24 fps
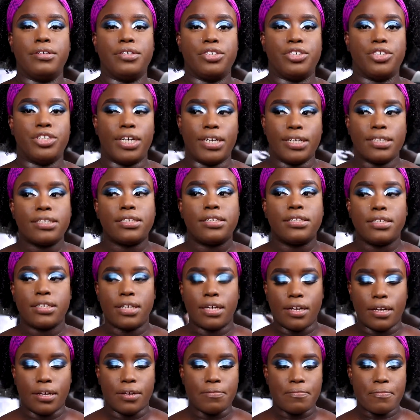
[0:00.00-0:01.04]
Just
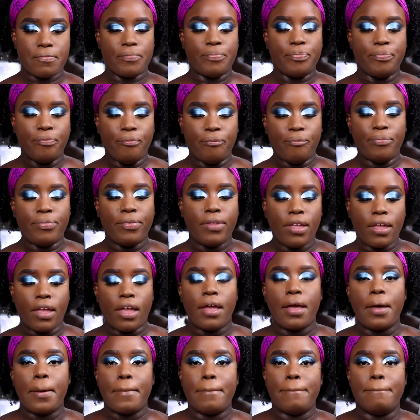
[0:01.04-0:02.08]
to
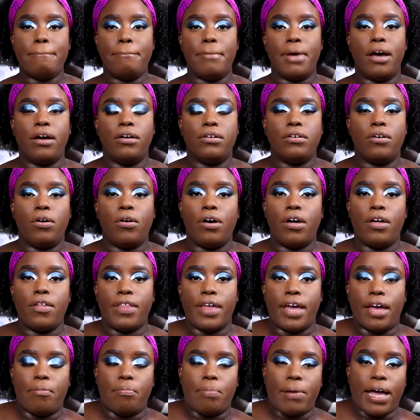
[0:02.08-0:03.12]
melt all
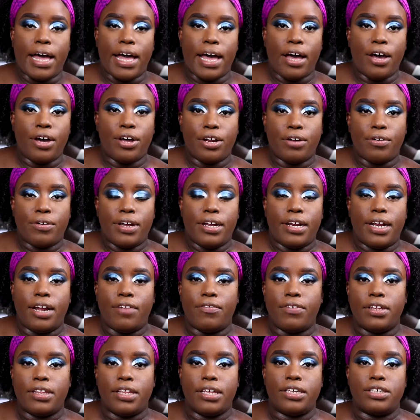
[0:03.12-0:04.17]
that powder and
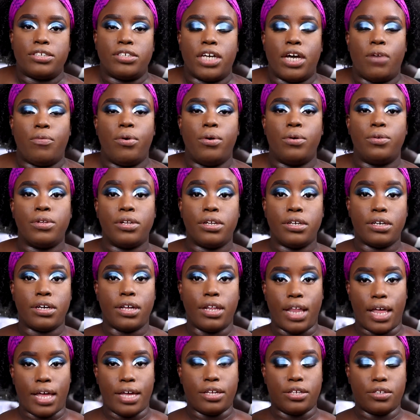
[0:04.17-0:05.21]
everything so I won't look
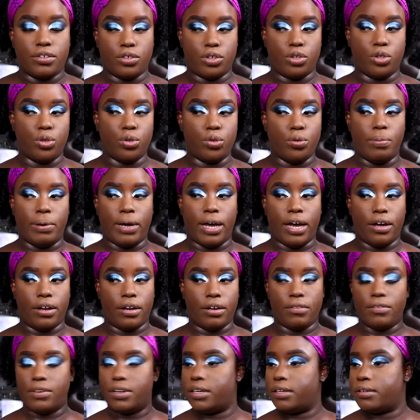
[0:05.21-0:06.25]
like too
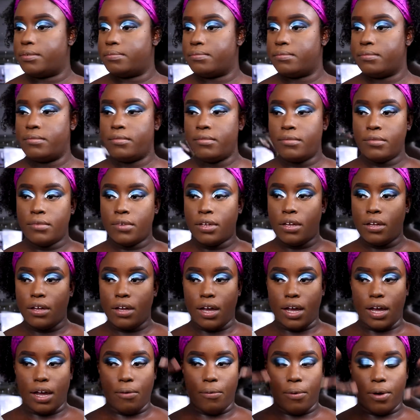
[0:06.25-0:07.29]
powdery.
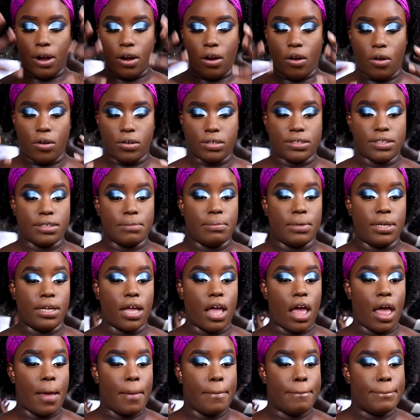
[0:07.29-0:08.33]
I want it all to be
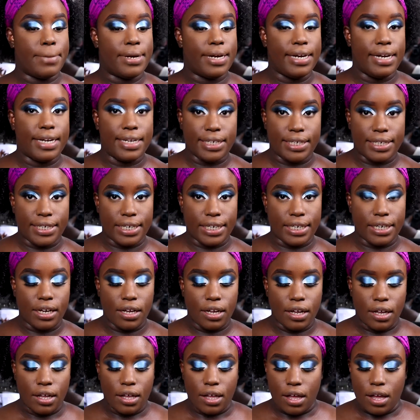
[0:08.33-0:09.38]
blended.
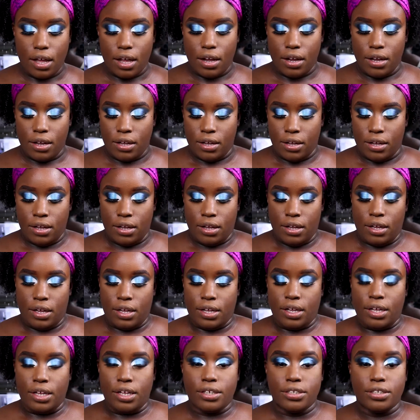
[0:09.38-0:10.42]

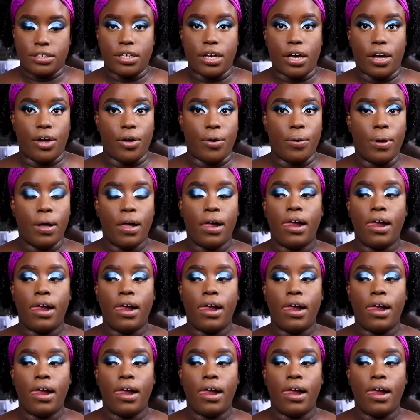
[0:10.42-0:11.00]
So